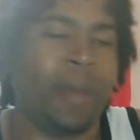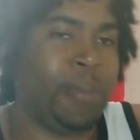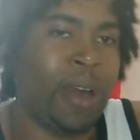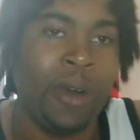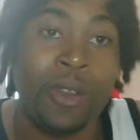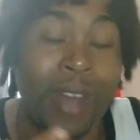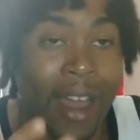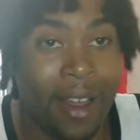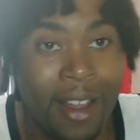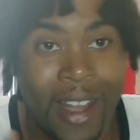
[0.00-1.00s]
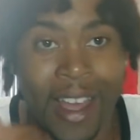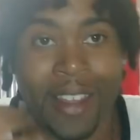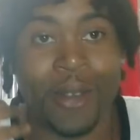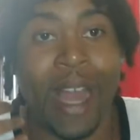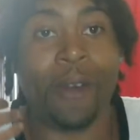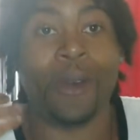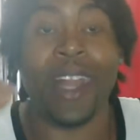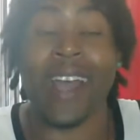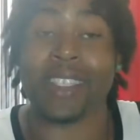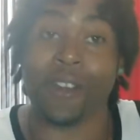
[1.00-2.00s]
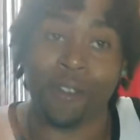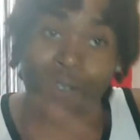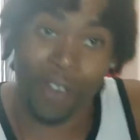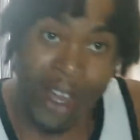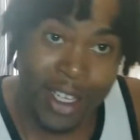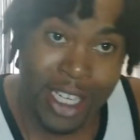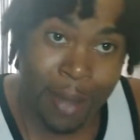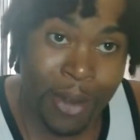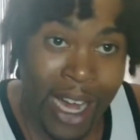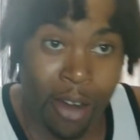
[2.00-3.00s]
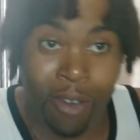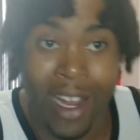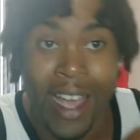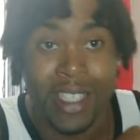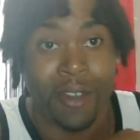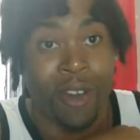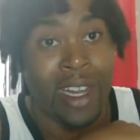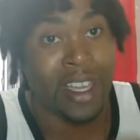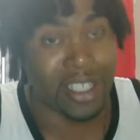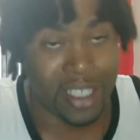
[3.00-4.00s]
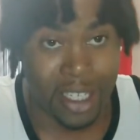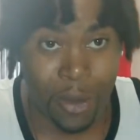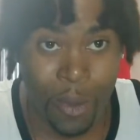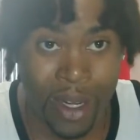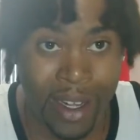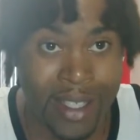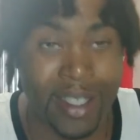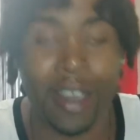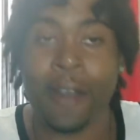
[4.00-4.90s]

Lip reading: bro, you're not gonna last in a friendship. You're not gonna last in a relationship with us.